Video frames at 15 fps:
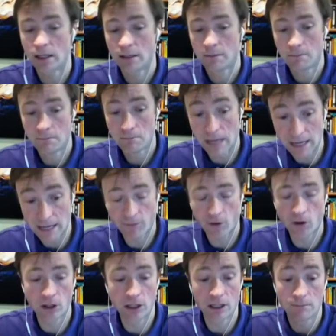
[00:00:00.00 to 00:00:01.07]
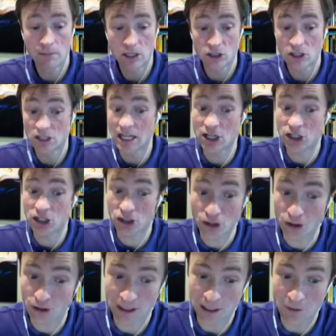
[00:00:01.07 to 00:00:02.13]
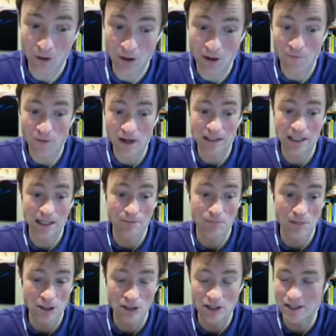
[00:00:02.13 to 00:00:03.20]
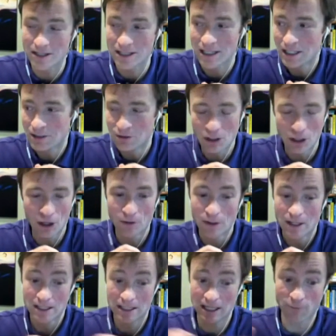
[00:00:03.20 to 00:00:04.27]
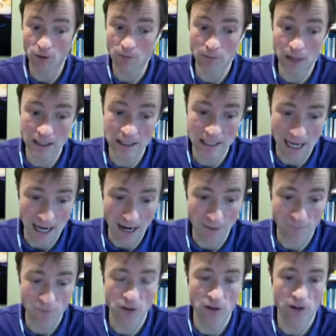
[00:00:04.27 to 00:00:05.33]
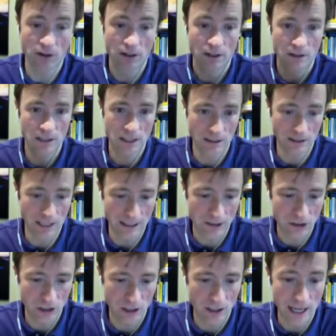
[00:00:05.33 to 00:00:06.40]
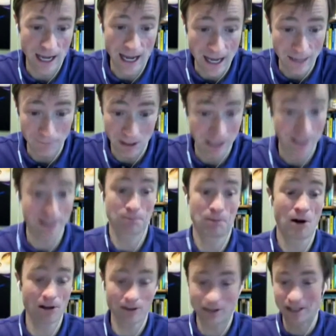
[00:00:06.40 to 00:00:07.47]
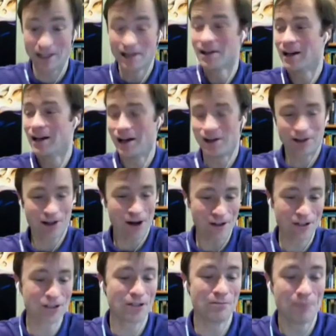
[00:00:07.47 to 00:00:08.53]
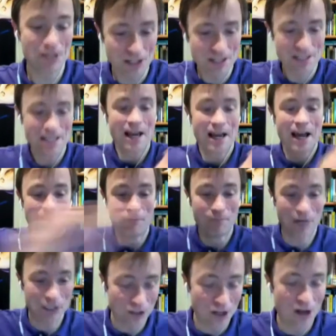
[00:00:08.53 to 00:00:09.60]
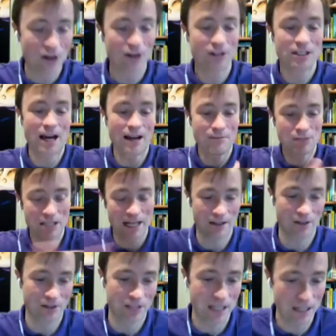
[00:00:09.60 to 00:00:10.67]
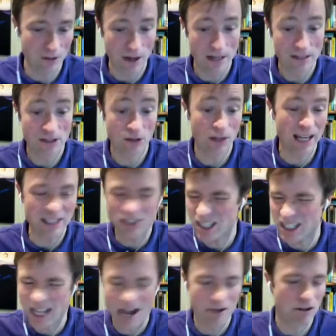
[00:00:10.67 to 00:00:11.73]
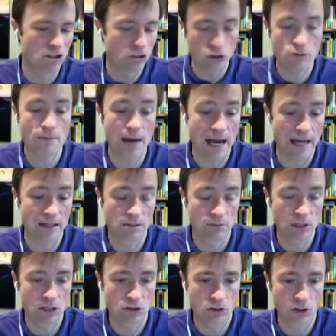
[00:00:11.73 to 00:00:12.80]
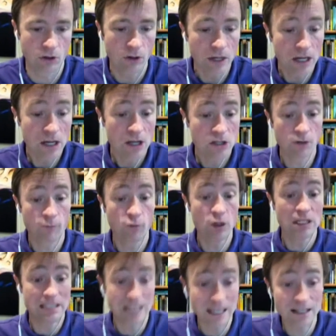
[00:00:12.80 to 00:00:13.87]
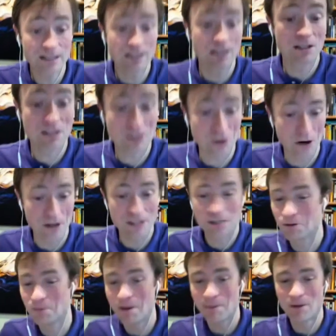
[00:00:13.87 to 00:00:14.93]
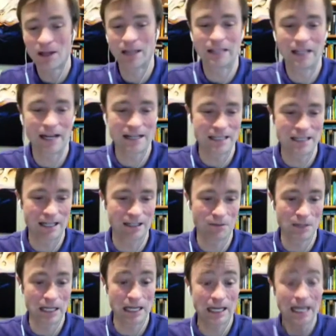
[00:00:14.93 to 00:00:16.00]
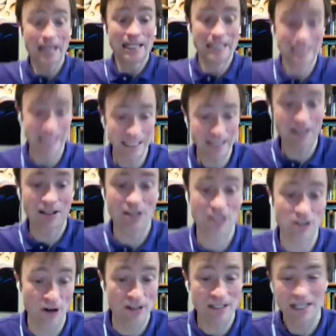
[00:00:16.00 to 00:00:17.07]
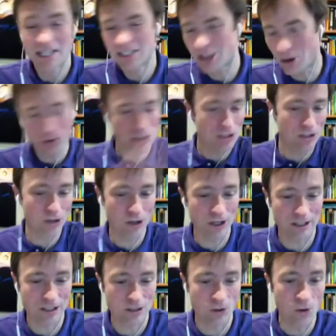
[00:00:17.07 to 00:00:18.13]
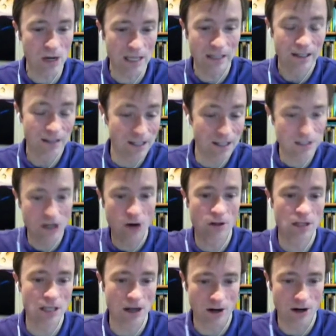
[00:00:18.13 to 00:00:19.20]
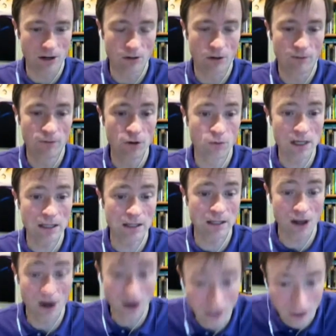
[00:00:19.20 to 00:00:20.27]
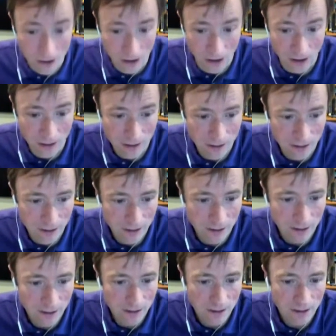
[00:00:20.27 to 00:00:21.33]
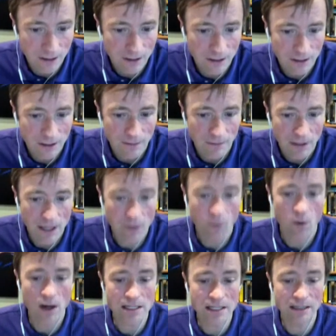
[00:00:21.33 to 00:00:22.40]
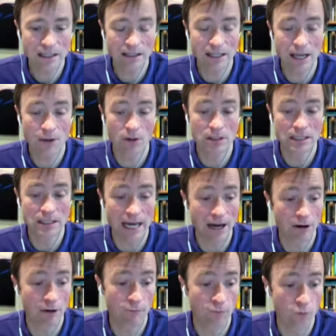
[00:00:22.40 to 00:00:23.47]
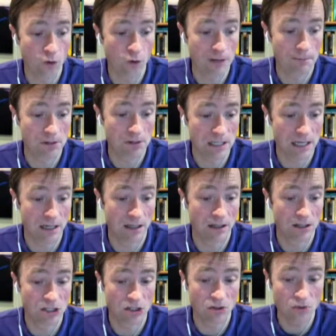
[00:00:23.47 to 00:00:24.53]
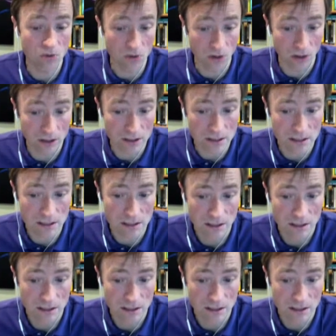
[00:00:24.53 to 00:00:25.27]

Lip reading: may have hurted admissions, they certainly weren't affecting admissions, several months after the election, because partly college admissions have much longer time cycles anyway. So that just sounded too bad to be true. So if we dig to the source, remember that thing I said at the beginning, dig to the source, don't just look at the tweet, let's go to the article. If you read the article, it wasn't that they were down at 40% of the schools,